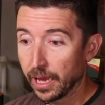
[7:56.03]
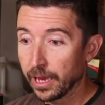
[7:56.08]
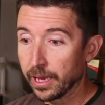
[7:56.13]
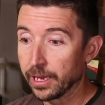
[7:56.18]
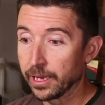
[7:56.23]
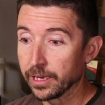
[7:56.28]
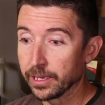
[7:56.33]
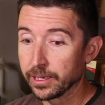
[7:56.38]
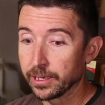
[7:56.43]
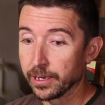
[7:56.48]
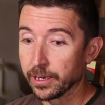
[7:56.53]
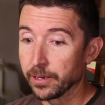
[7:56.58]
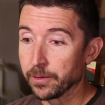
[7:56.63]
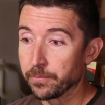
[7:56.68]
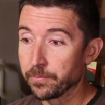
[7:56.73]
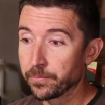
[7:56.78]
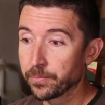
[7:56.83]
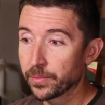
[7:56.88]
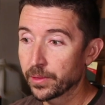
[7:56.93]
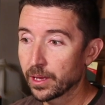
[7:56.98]
And
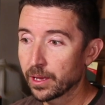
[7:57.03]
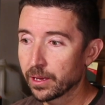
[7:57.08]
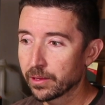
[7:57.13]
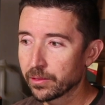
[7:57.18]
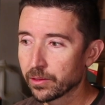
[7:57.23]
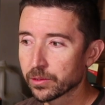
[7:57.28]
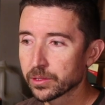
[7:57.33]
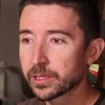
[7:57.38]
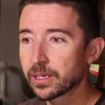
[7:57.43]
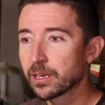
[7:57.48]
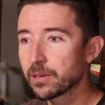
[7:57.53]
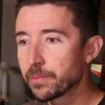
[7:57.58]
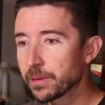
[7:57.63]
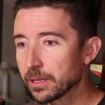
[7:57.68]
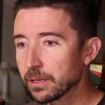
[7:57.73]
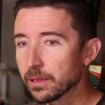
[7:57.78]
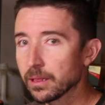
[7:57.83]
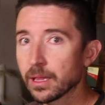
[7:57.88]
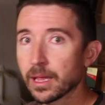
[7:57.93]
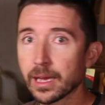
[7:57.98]
there's gonna
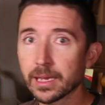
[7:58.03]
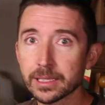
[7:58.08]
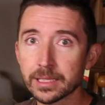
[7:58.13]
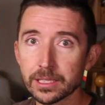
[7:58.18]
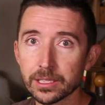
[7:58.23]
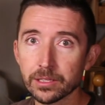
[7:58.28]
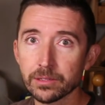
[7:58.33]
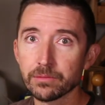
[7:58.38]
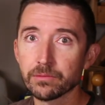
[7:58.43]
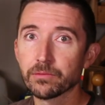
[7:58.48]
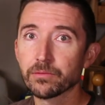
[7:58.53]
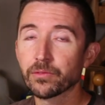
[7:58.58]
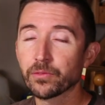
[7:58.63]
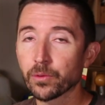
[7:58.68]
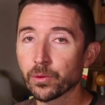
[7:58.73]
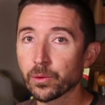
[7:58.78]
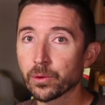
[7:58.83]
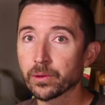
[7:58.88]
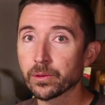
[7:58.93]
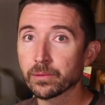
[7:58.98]
be less
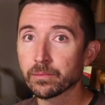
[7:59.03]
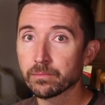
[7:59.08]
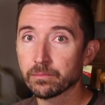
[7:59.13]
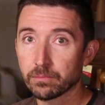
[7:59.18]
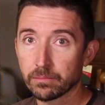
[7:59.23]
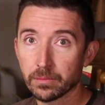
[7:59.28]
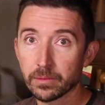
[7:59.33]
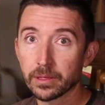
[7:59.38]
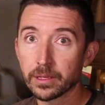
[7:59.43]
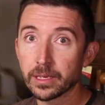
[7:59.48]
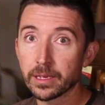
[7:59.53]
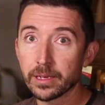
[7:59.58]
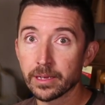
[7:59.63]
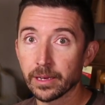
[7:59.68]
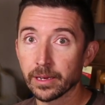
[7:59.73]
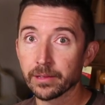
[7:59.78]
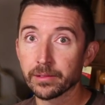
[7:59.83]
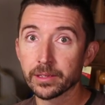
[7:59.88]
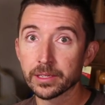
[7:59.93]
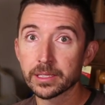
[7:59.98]
for
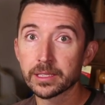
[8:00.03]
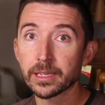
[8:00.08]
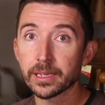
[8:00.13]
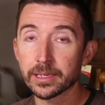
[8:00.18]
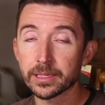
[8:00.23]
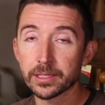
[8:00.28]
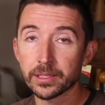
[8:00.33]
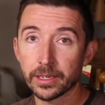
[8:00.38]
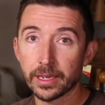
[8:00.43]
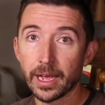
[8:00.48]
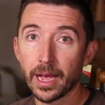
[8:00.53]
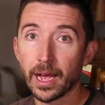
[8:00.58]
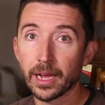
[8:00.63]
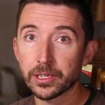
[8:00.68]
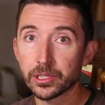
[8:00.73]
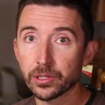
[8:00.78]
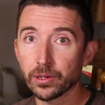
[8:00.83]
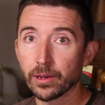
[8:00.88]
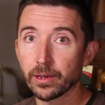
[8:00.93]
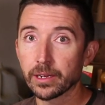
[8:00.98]
the sticks to
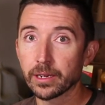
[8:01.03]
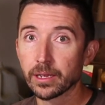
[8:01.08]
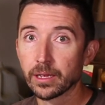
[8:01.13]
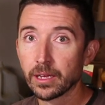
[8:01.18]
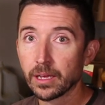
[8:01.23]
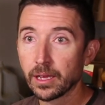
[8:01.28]
catch on.